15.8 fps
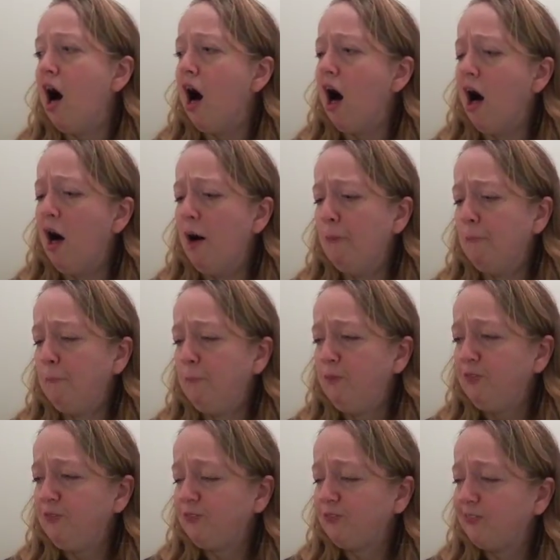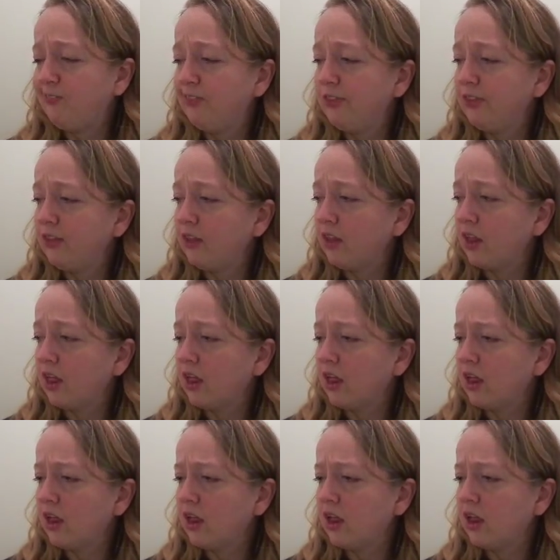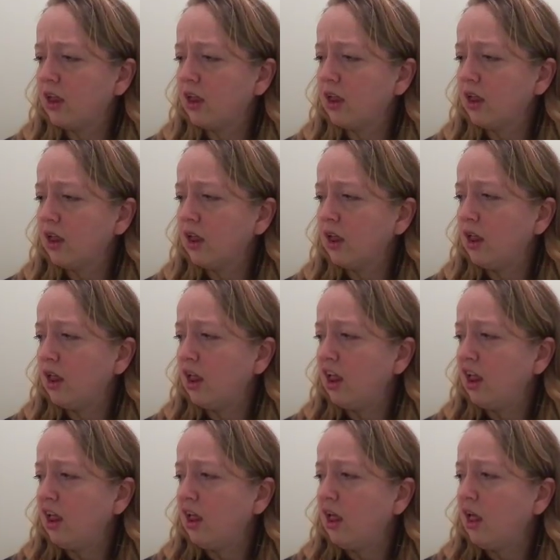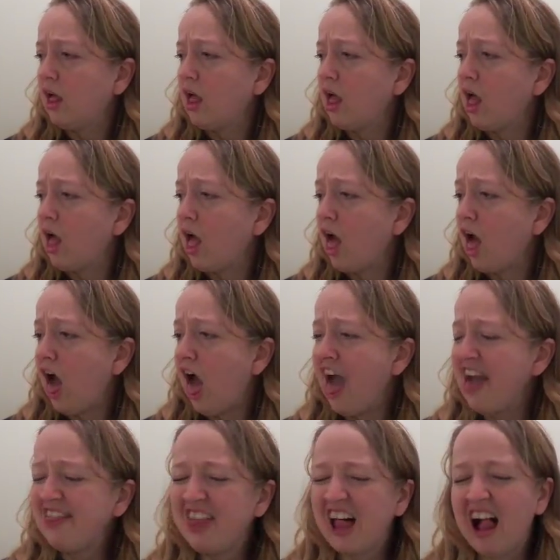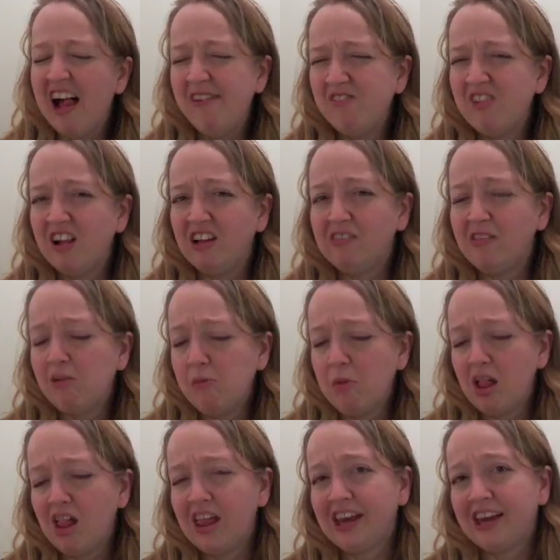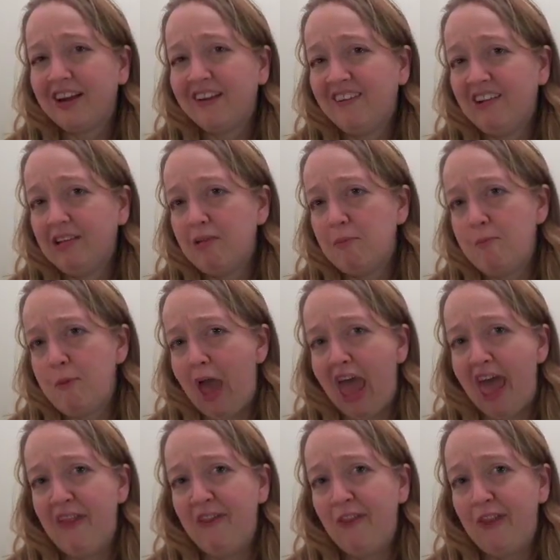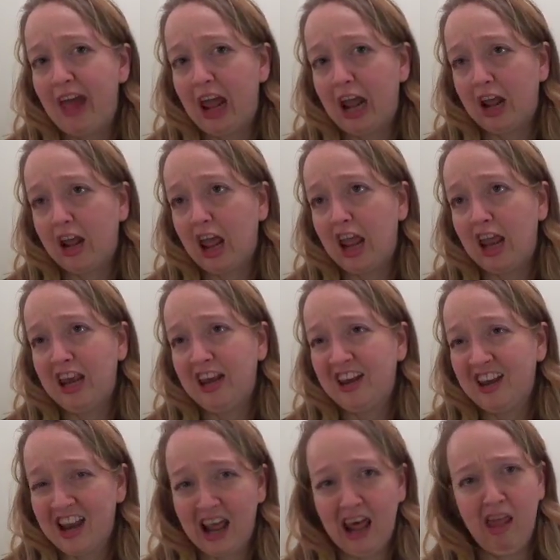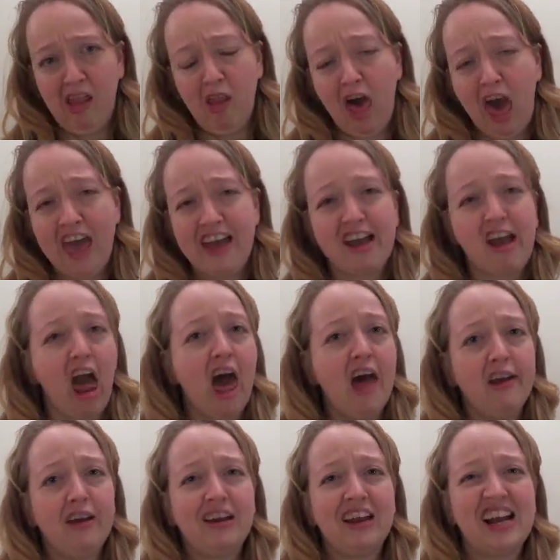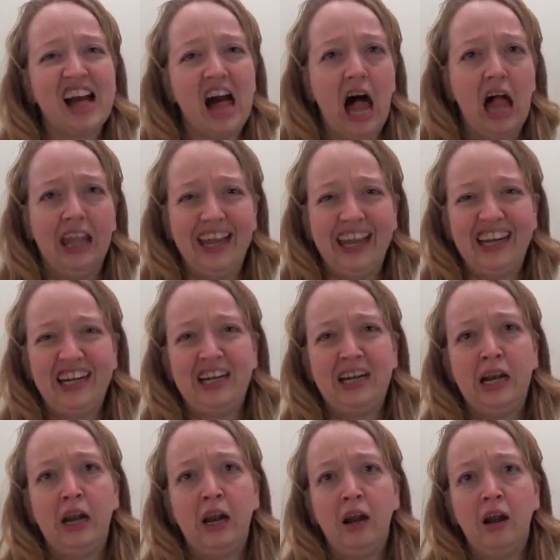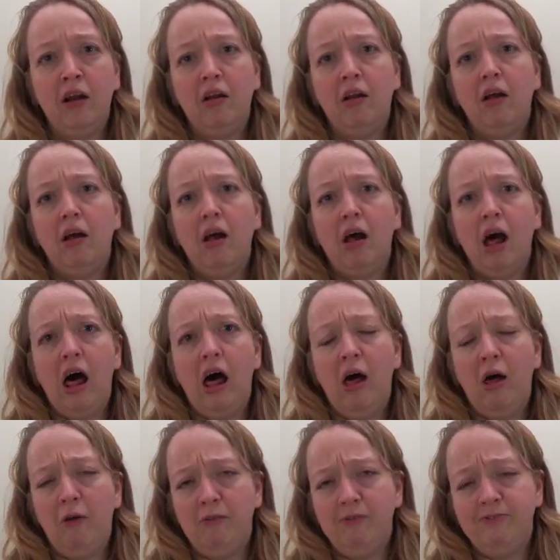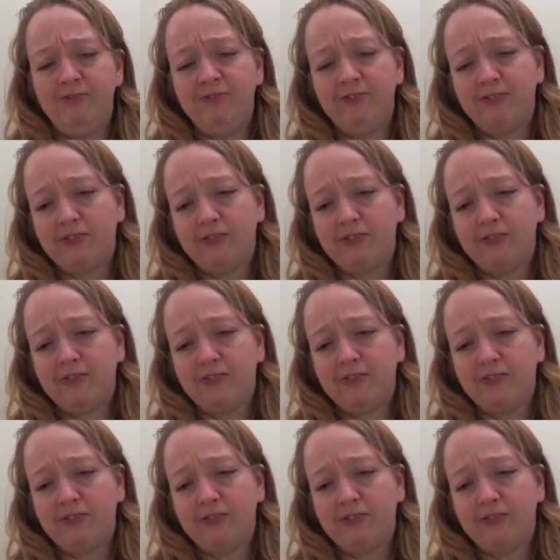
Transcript: I thought vulnerability was a bad thing until I got to college. And